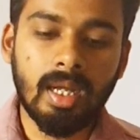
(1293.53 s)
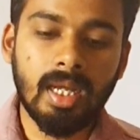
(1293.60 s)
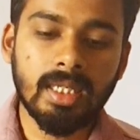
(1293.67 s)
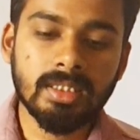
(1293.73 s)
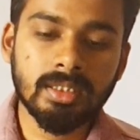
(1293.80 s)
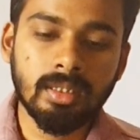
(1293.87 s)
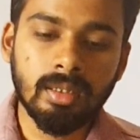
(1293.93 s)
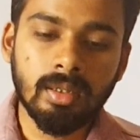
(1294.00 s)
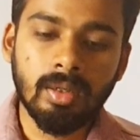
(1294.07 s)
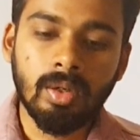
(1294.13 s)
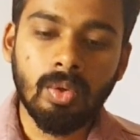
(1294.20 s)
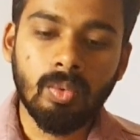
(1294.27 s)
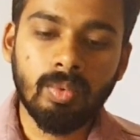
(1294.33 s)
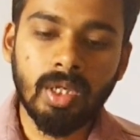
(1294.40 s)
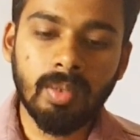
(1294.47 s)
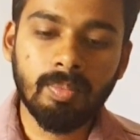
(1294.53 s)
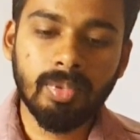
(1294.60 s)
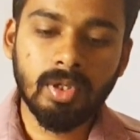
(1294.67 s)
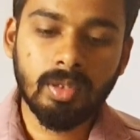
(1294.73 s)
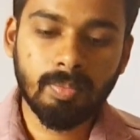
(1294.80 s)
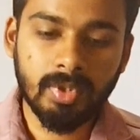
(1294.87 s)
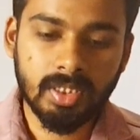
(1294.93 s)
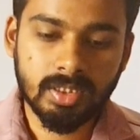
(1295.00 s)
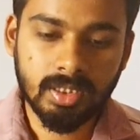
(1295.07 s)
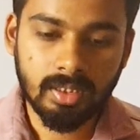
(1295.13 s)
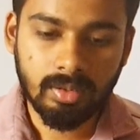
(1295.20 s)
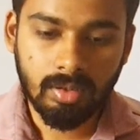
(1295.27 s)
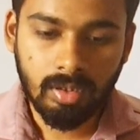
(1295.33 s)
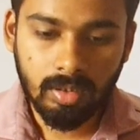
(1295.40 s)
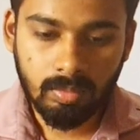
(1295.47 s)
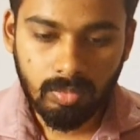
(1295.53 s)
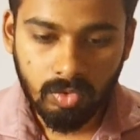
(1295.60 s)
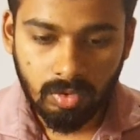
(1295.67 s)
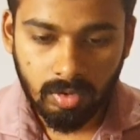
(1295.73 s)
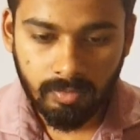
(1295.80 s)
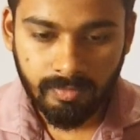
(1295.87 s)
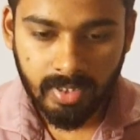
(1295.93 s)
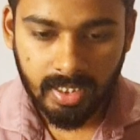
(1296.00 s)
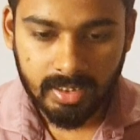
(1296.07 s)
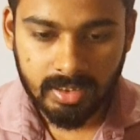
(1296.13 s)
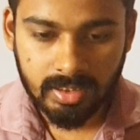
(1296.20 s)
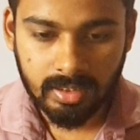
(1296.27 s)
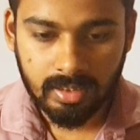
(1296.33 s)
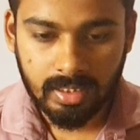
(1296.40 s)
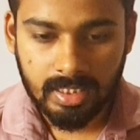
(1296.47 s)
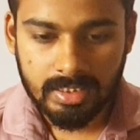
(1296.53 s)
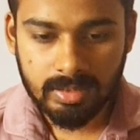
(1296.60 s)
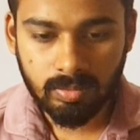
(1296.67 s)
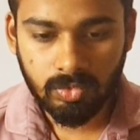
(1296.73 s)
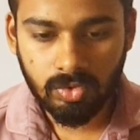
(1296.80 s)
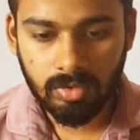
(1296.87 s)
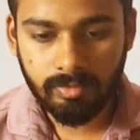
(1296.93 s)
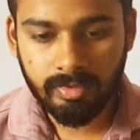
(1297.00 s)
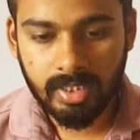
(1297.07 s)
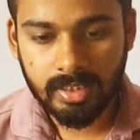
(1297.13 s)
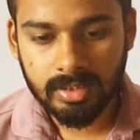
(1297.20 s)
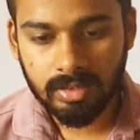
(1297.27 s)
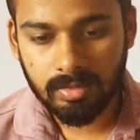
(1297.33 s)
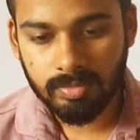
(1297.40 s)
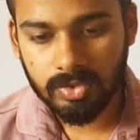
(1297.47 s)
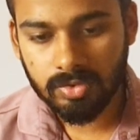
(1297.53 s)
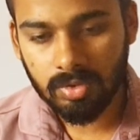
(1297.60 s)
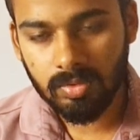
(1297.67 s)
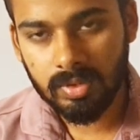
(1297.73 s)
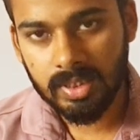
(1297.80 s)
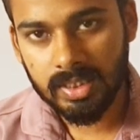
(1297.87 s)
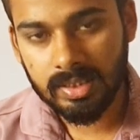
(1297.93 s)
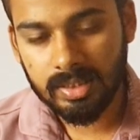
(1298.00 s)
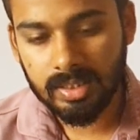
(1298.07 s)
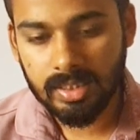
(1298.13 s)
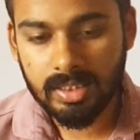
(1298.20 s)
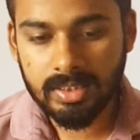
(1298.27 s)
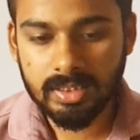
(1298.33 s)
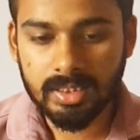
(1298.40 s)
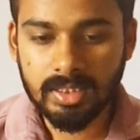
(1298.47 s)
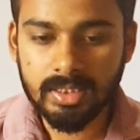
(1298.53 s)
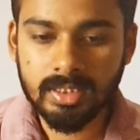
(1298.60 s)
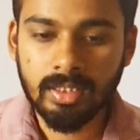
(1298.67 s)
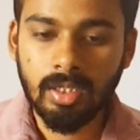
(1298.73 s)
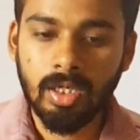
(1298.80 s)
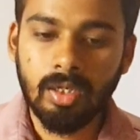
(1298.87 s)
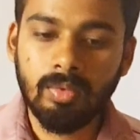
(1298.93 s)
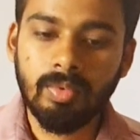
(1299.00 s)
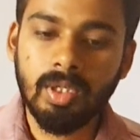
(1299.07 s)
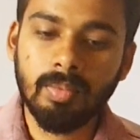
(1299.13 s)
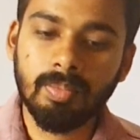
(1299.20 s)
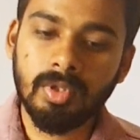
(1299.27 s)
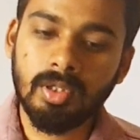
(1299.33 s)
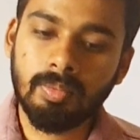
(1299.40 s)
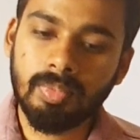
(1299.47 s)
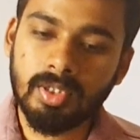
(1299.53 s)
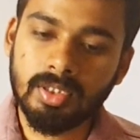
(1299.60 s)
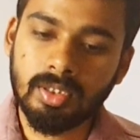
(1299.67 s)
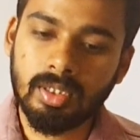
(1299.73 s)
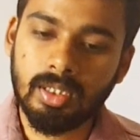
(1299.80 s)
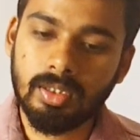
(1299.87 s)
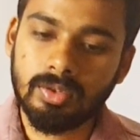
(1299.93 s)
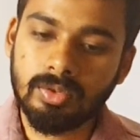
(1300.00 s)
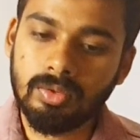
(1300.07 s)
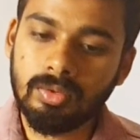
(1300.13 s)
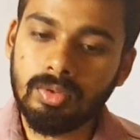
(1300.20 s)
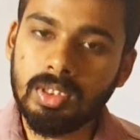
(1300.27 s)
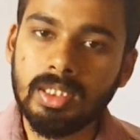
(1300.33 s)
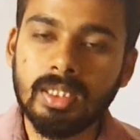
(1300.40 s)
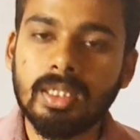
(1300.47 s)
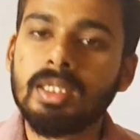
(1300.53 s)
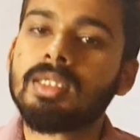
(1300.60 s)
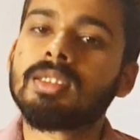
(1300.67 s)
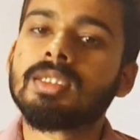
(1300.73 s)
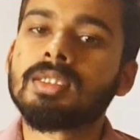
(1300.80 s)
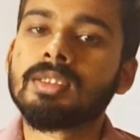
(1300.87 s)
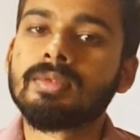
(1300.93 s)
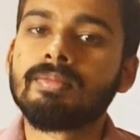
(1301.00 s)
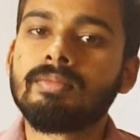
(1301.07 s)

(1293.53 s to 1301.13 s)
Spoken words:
as vapor pressure or mole fraction, as mole fraction of the solvent increases, vapor pressure also increases,